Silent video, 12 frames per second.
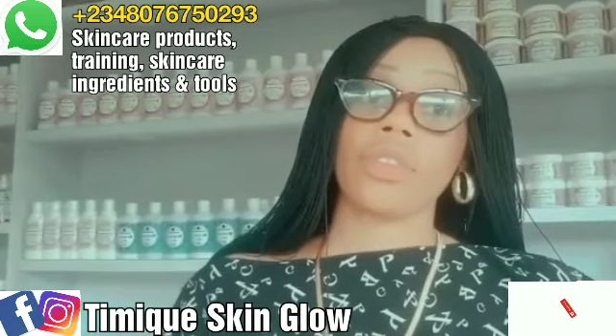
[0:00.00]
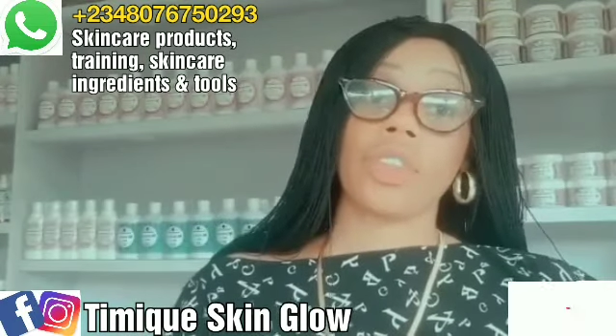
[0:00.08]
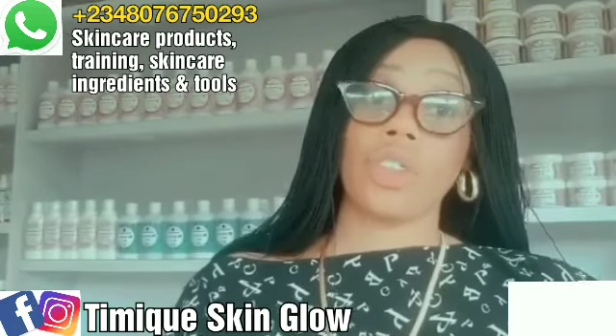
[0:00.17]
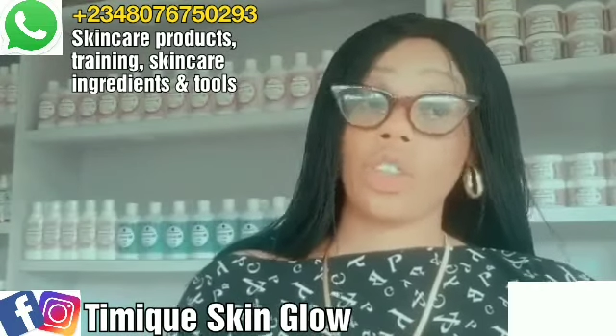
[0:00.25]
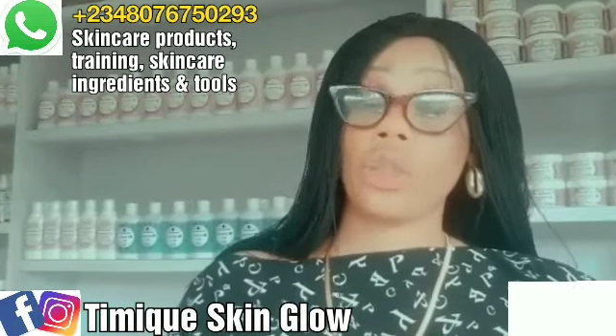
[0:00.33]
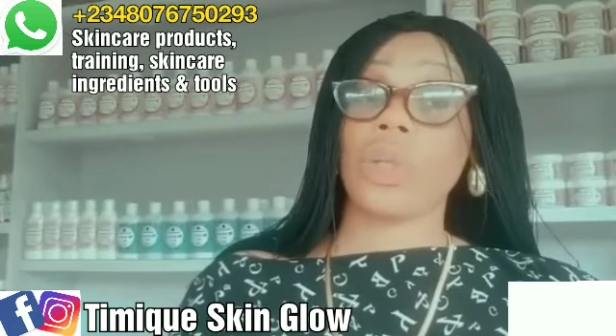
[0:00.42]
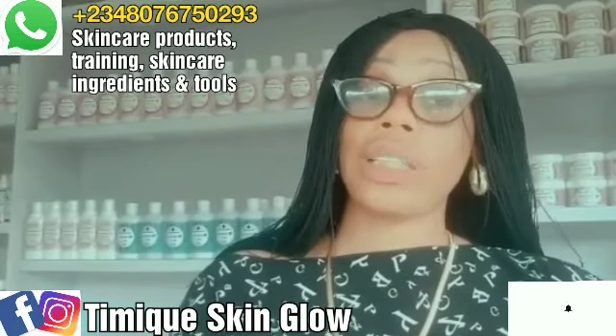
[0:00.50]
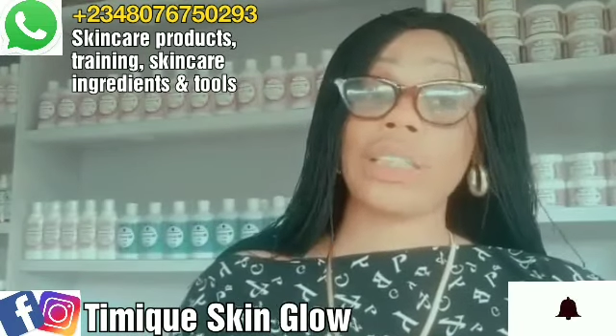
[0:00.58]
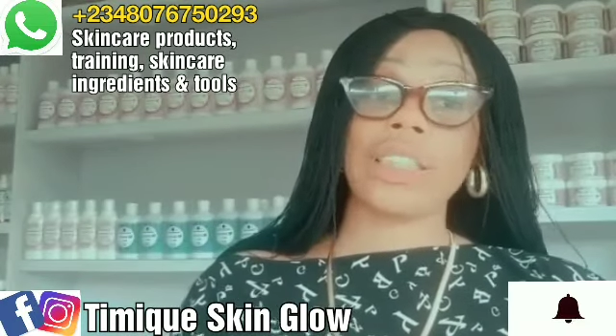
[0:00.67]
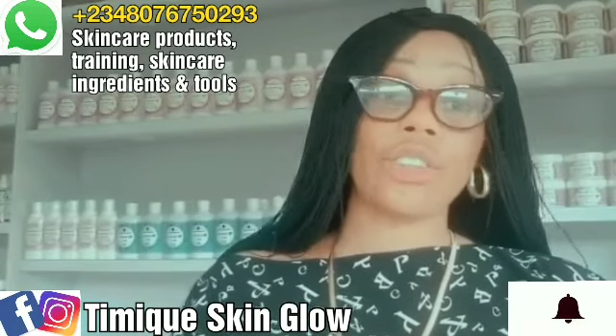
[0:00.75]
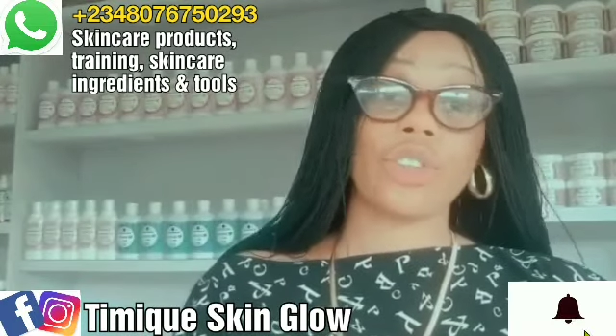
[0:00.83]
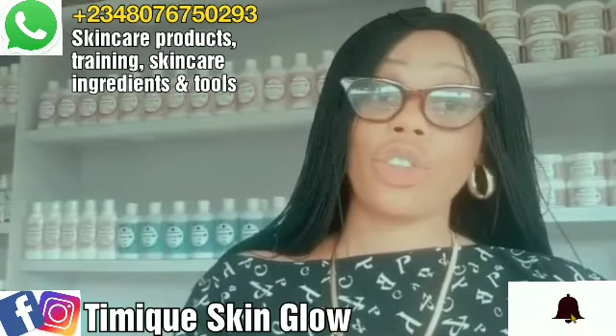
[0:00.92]
You see why I
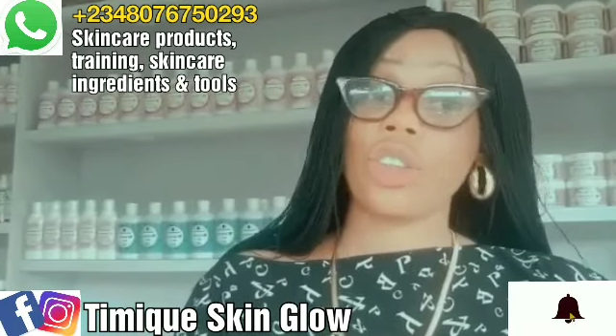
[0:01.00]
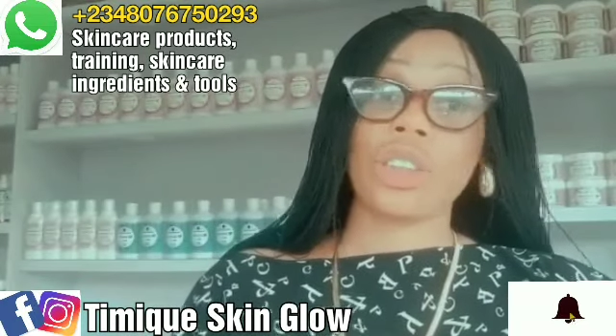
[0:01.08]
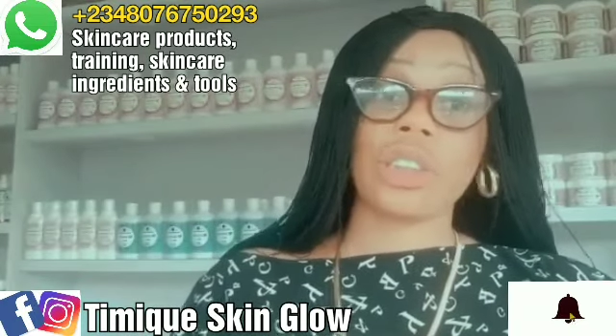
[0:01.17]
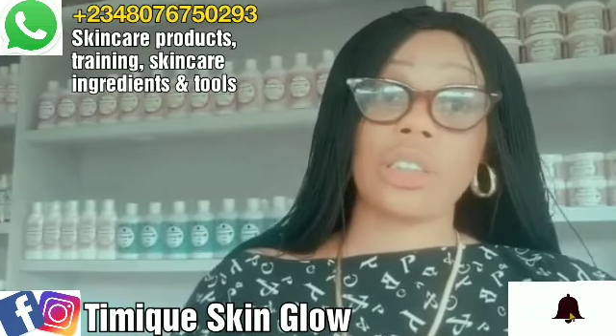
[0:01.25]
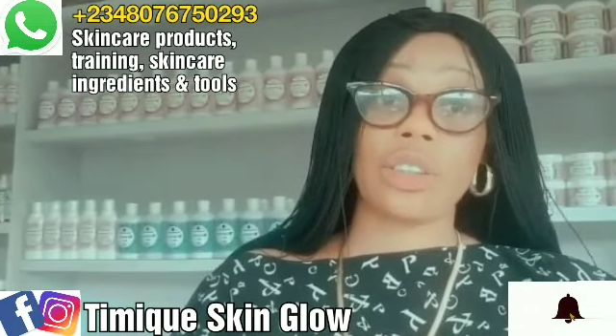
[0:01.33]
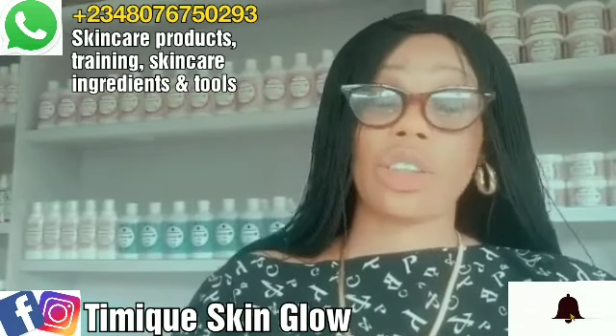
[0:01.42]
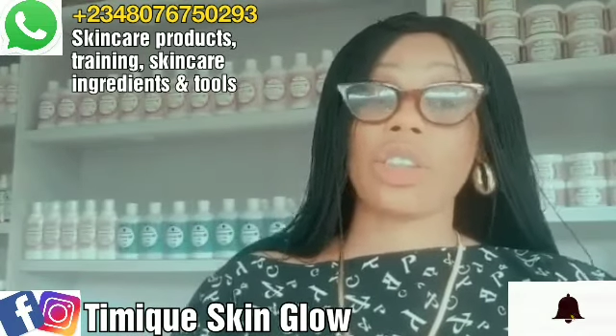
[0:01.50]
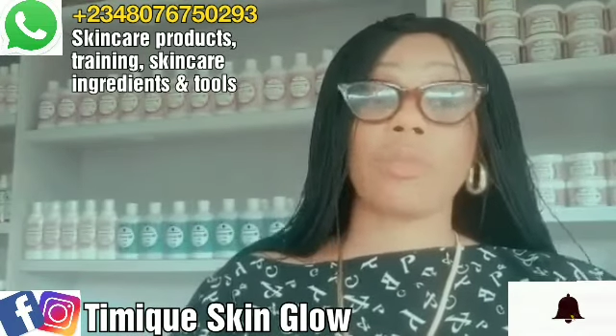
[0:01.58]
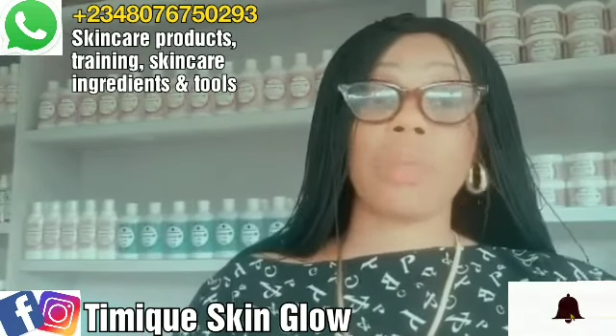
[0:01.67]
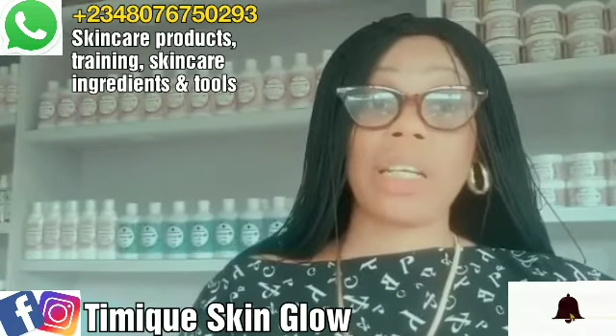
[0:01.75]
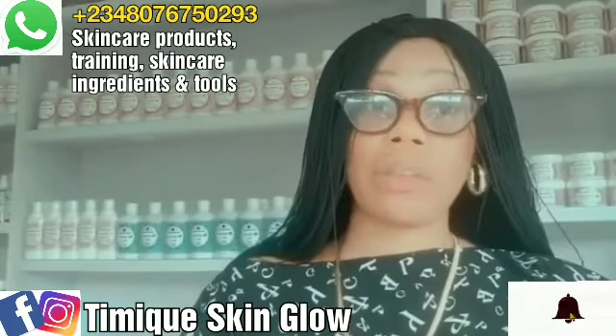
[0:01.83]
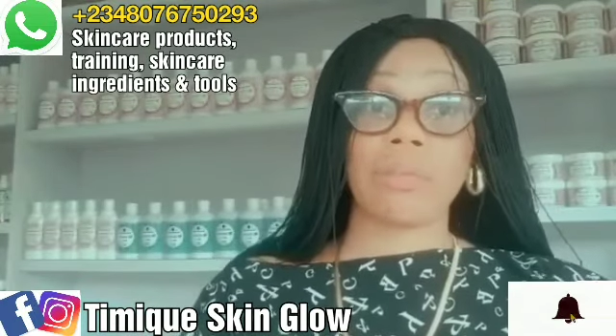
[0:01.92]
said you don't need just a
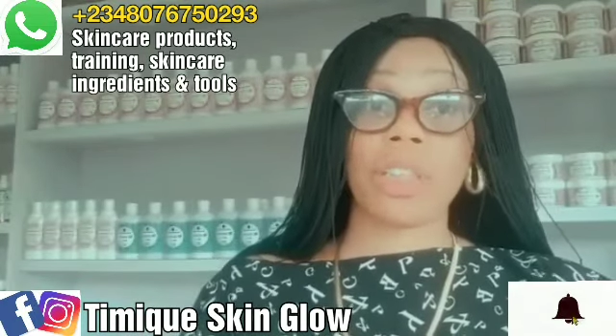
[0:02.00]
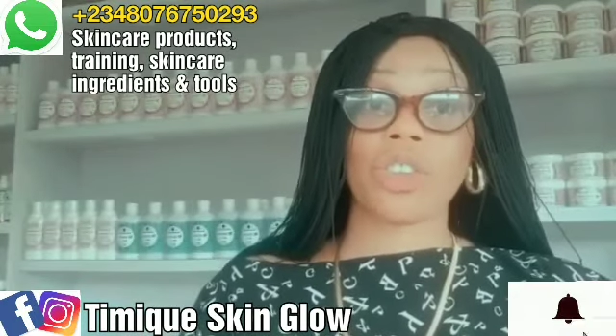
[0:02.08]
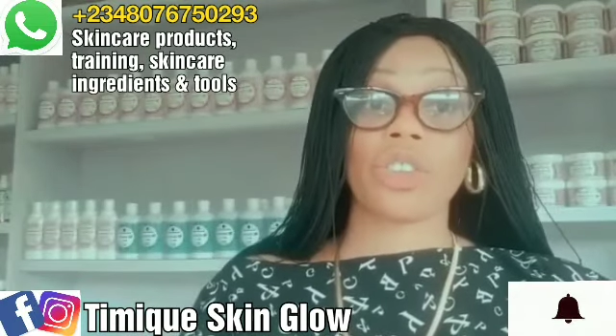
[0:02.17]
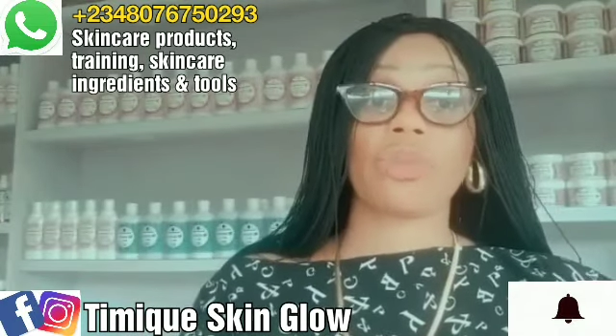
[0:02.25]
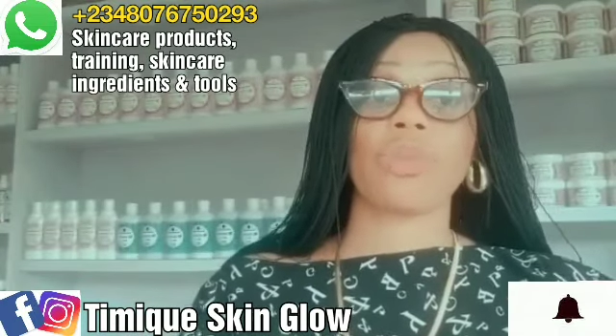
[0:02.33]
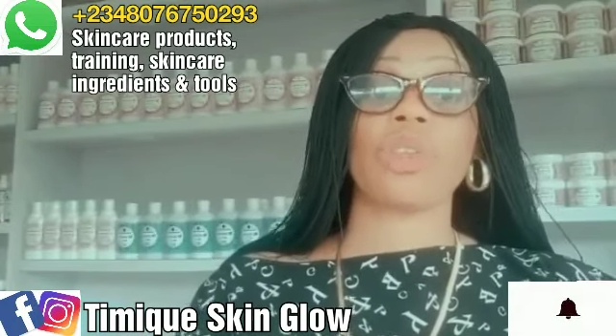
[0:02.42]
plain base cream,